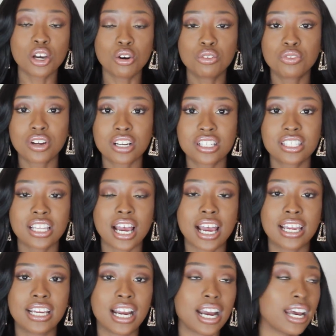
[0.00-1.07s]
So first
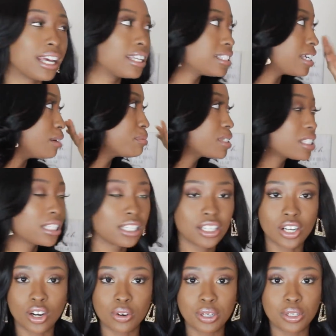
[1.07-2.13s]
I'm just gonna
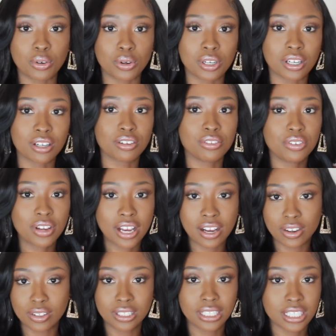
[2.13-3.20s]
go in order of
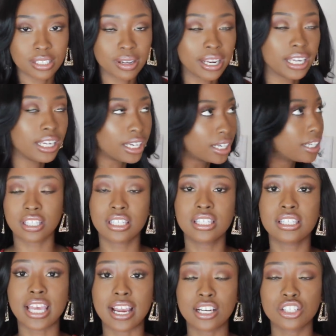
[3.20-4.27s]
how it is right here. This
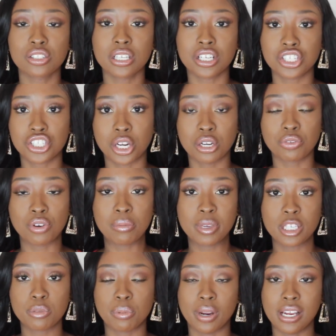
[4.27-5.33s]
is actually a shirt from
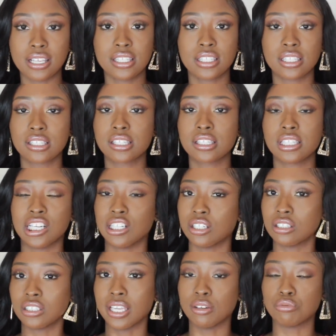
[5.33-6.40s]
Express. This is
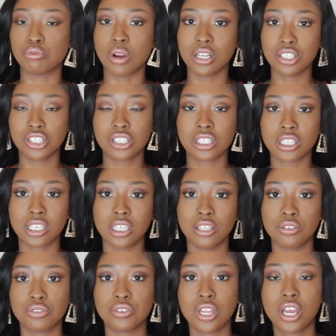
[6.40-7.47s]
their like brunch
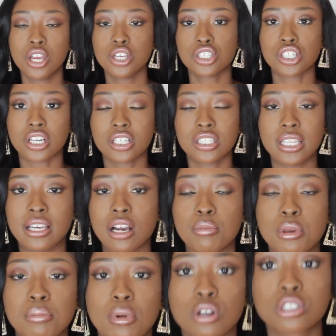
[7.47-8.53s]
sleeve shirts. They come
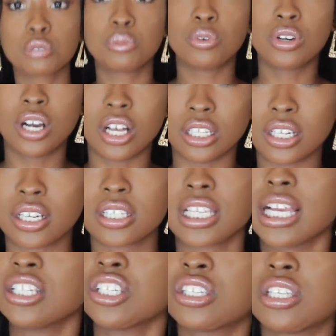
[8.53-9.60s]
in multiple colors.
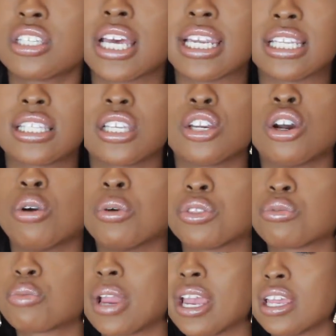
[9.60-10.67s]
I just decided to go
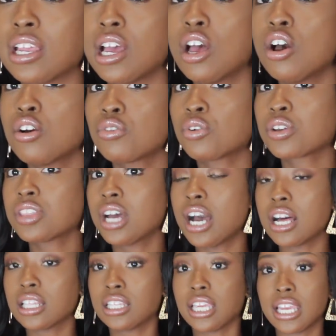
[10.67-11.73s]
with red for the
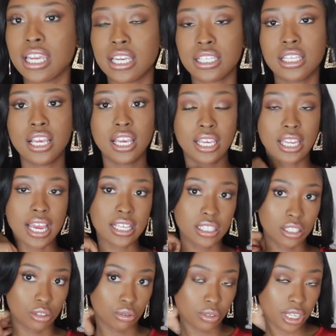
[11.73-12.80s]
holidays. It has
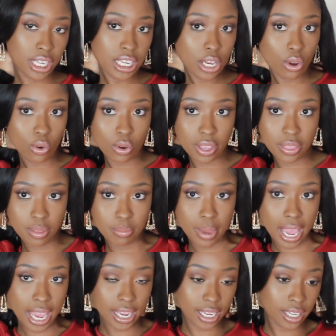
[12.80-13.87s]
a little keyhole in the
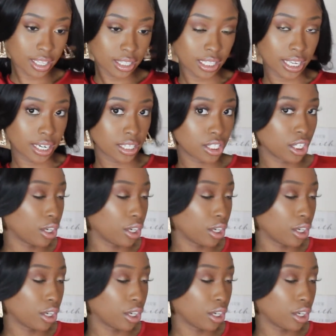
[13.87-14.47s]
back. Let us